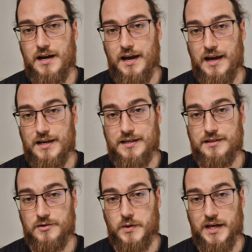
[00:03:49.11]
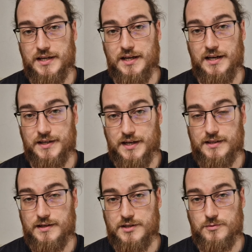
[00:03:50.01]
and you gain
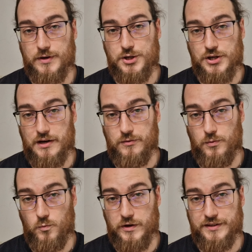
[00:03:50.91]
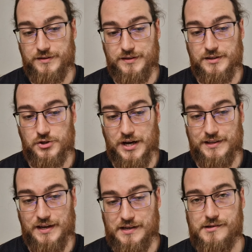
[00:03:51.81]
another switch out with the
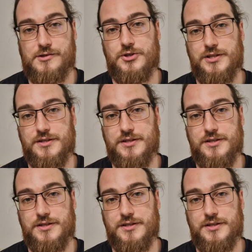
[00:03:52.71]
Jet Energy.